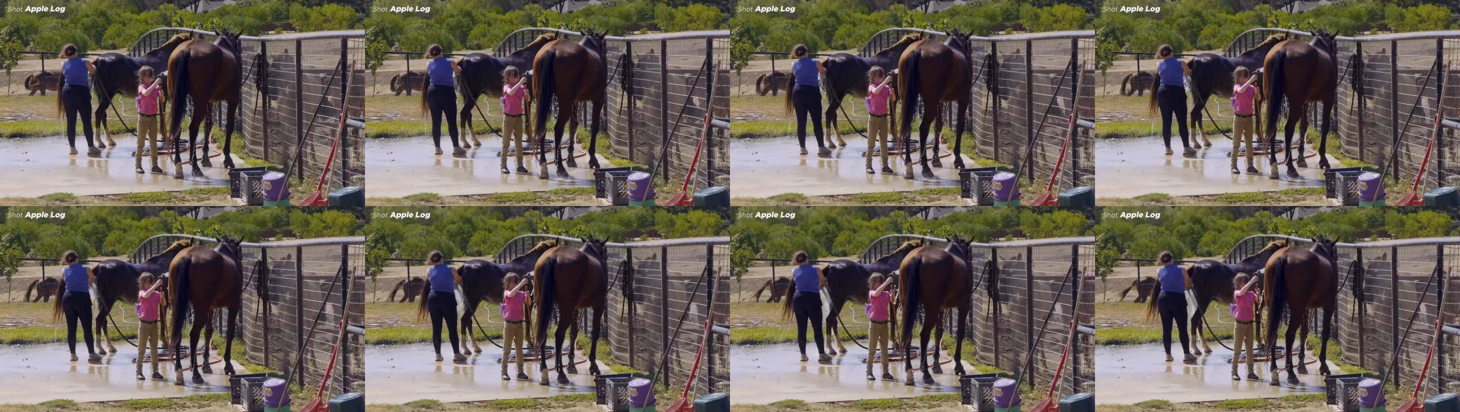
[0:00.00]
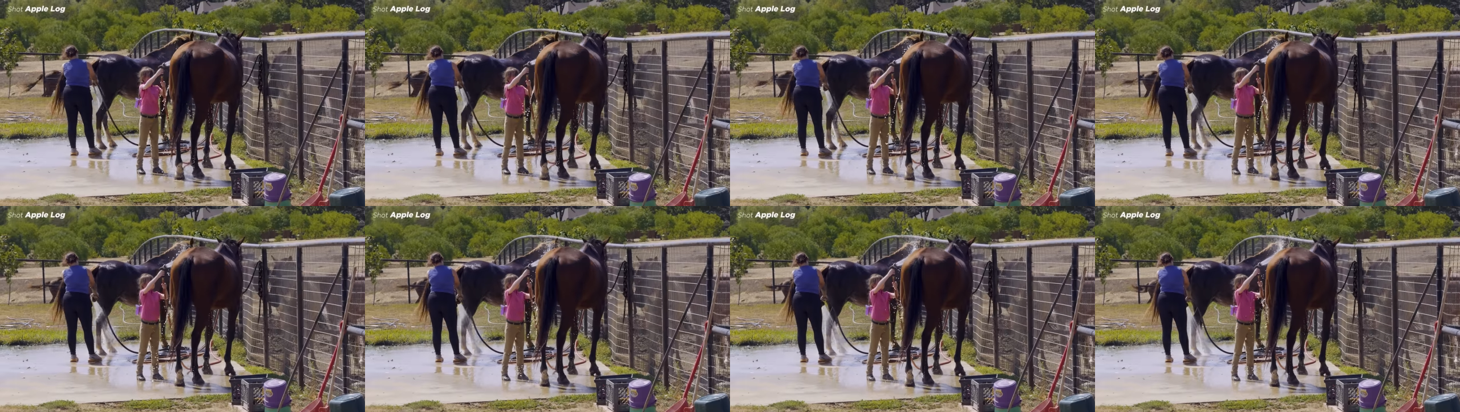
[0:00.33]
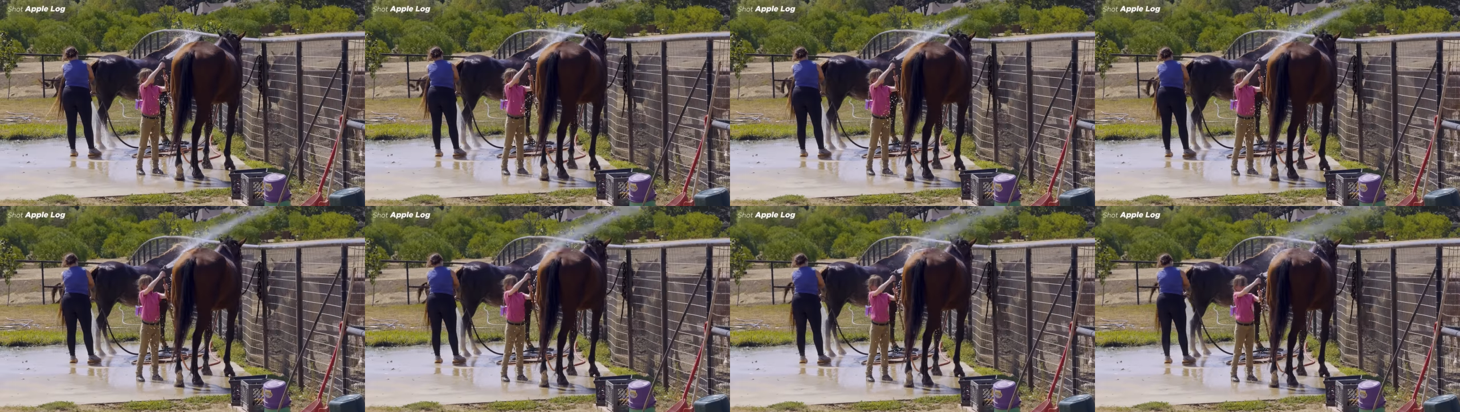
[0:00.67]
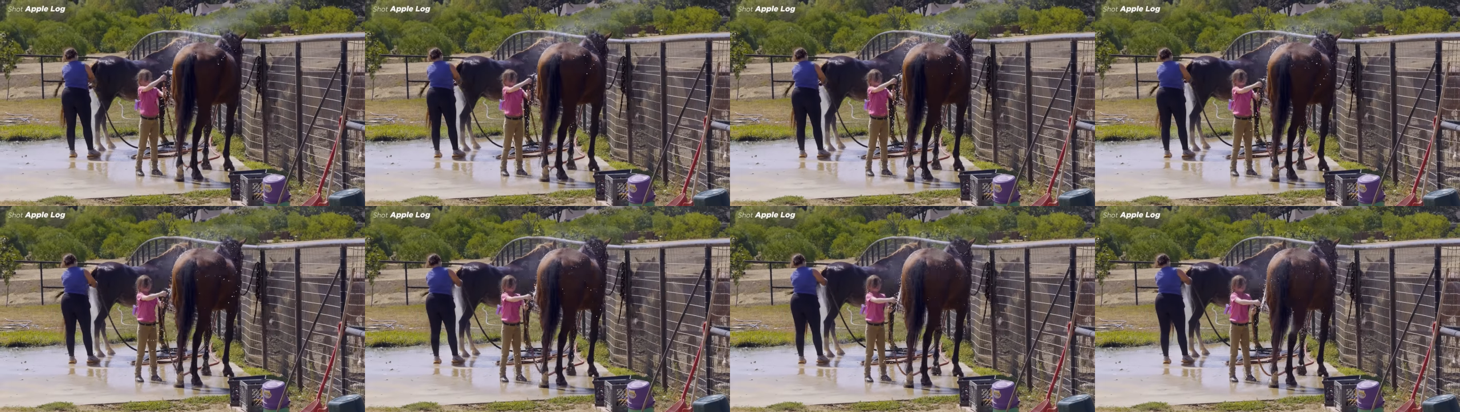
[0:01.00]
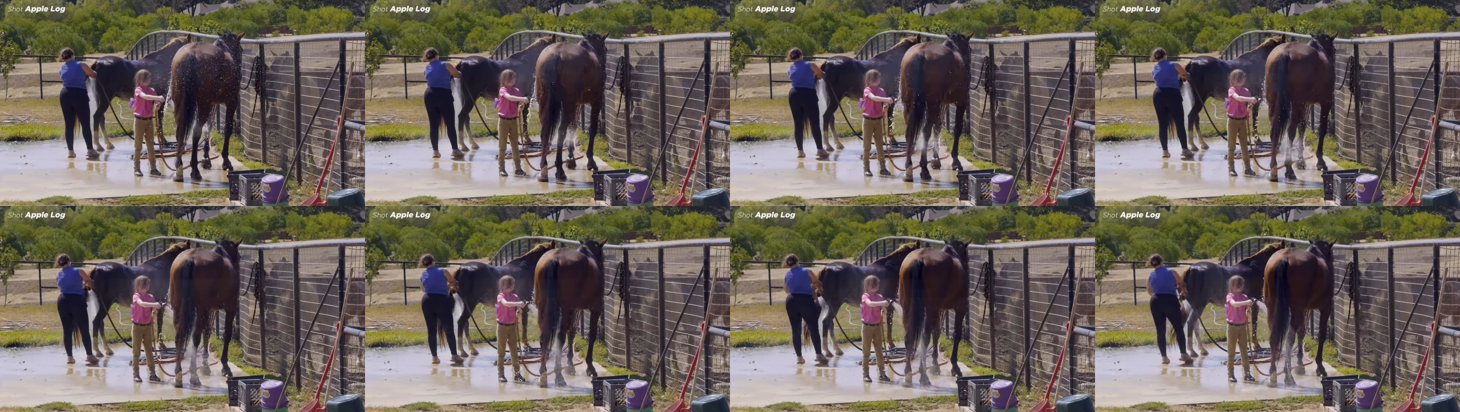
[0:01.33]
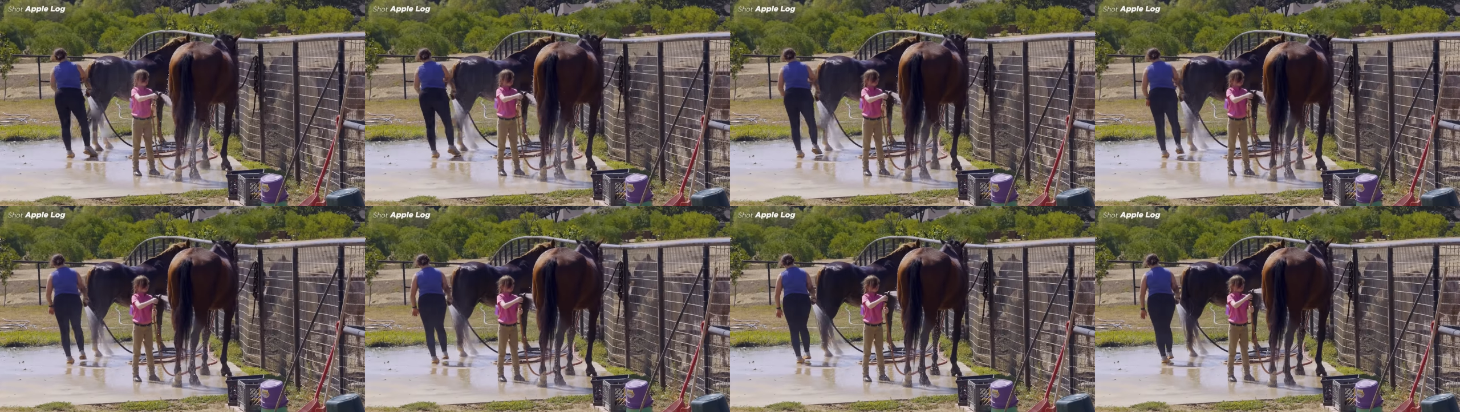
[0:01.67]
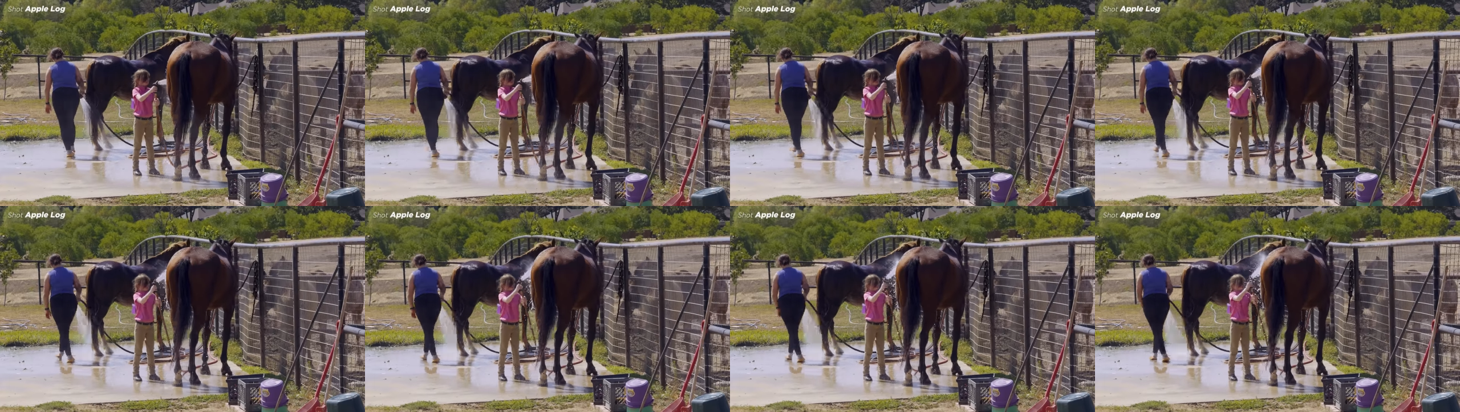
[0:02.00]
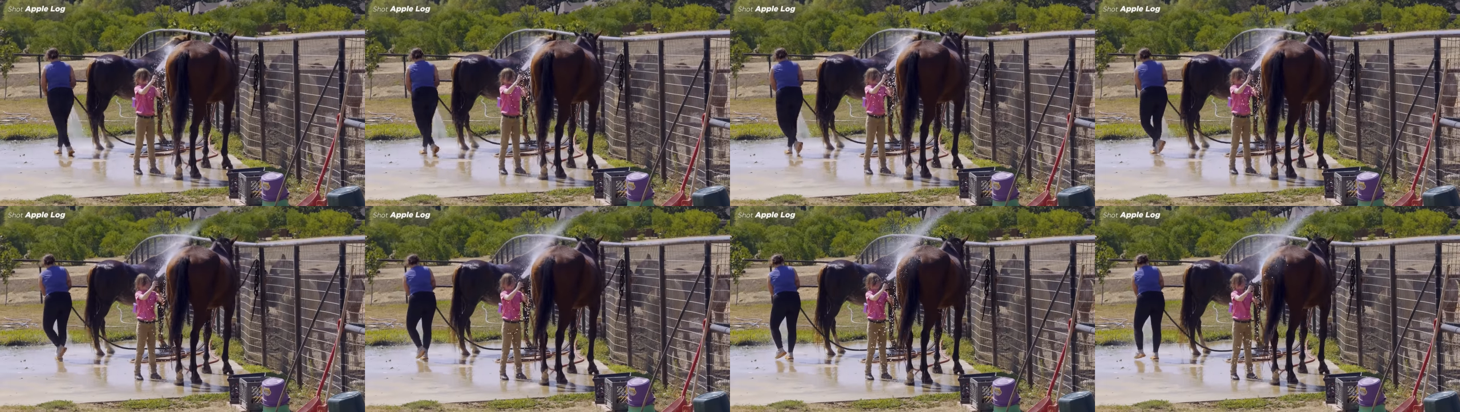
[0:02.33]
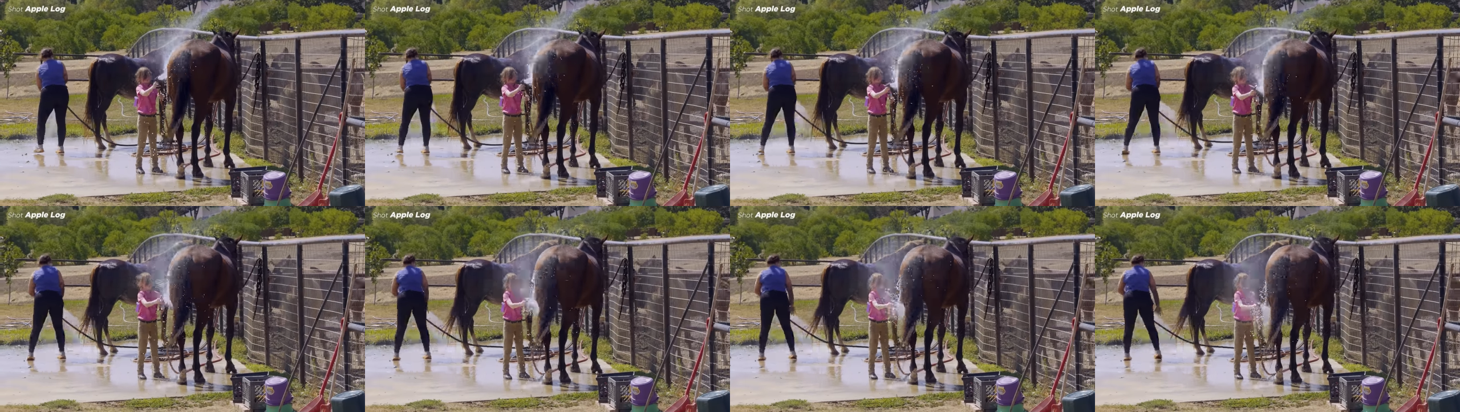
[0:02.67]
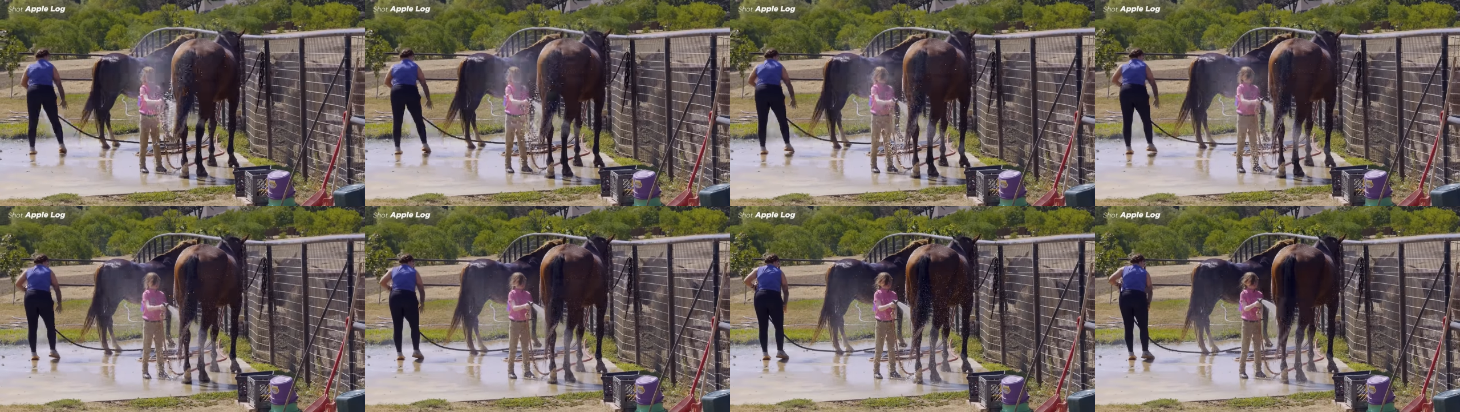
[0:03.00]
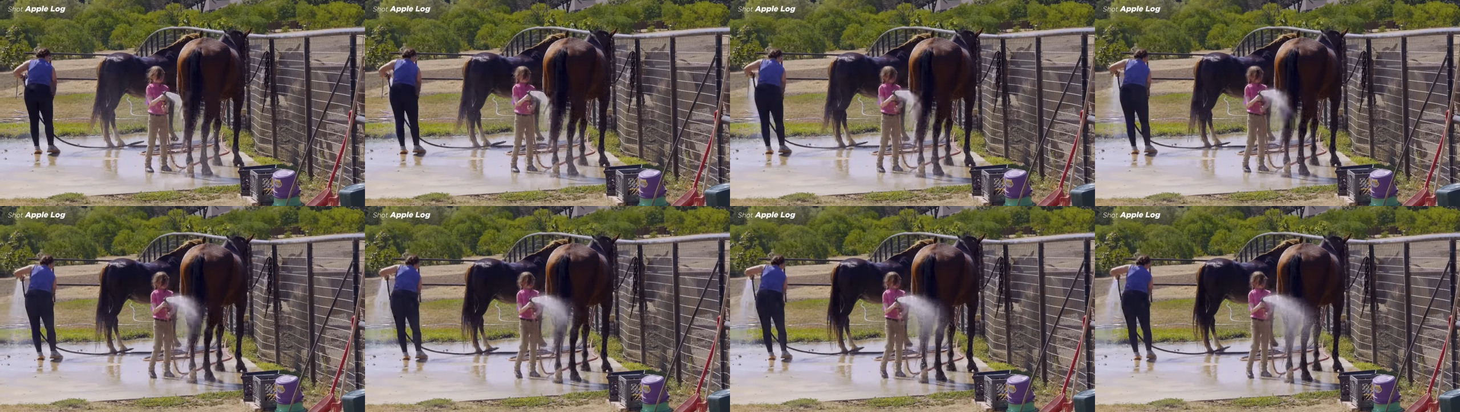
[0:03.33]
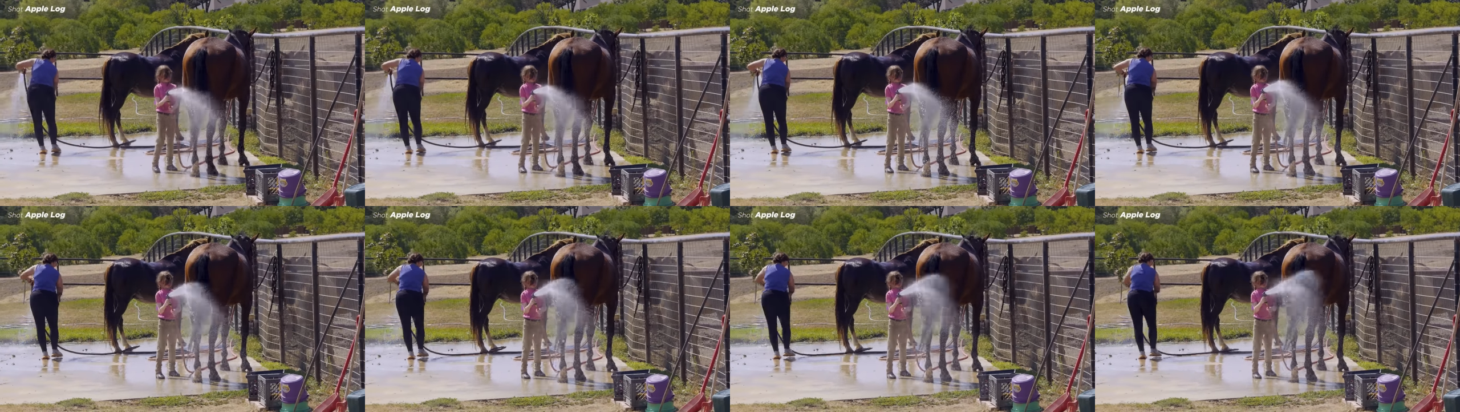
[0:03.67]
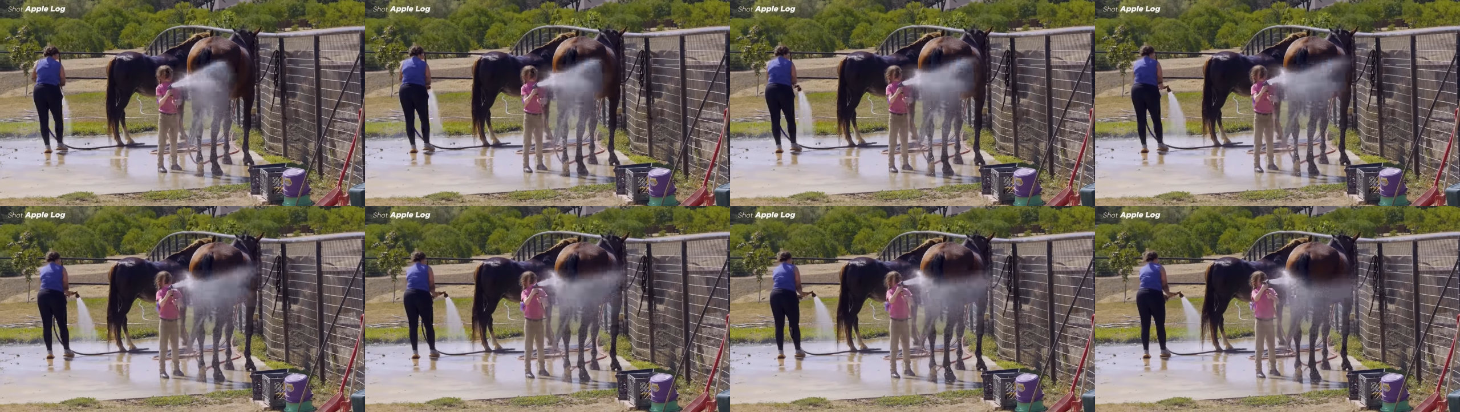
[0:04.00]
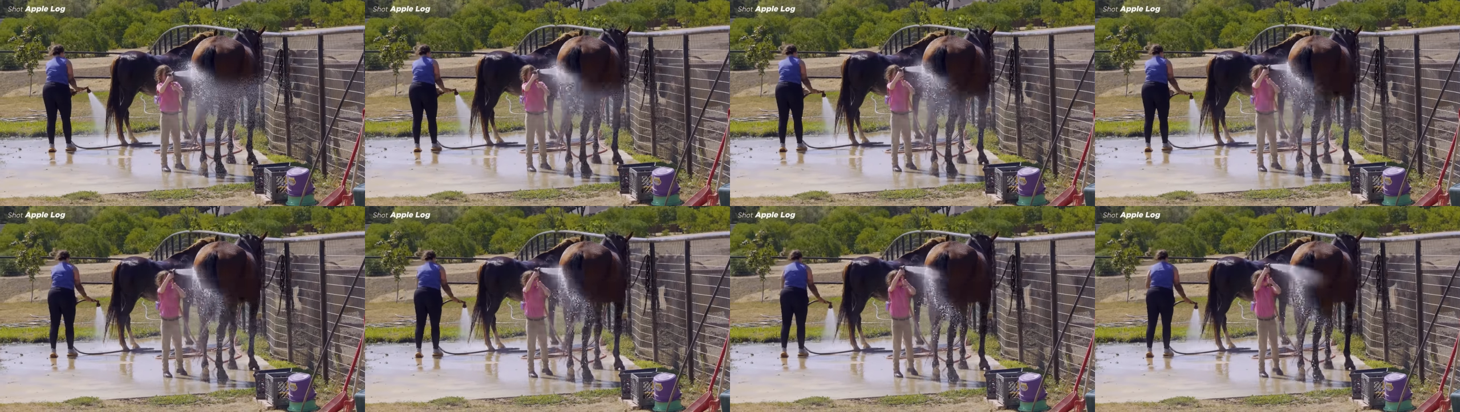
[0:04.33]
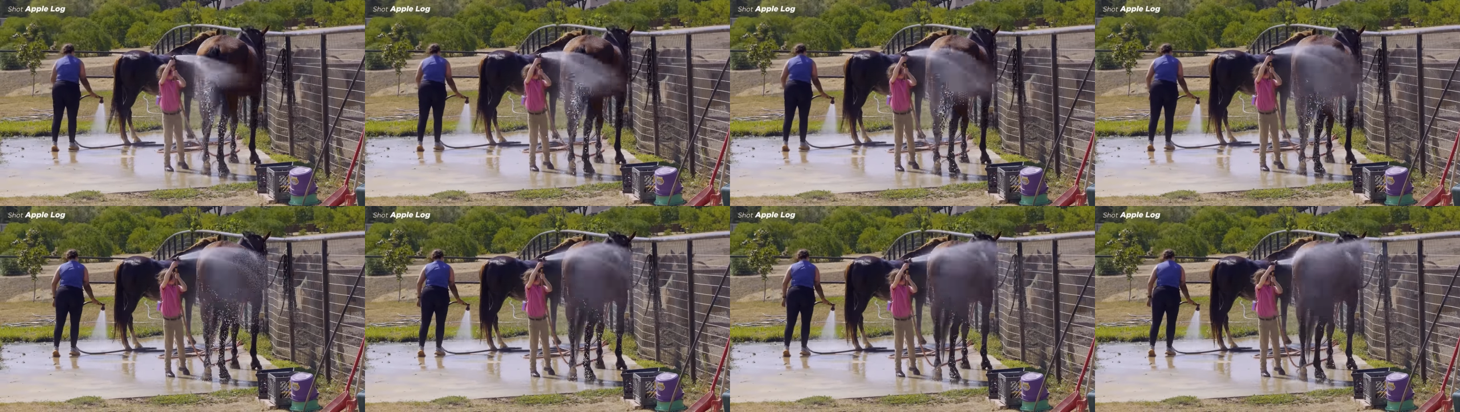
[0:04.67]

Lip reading: Nobody's mouth can be seen.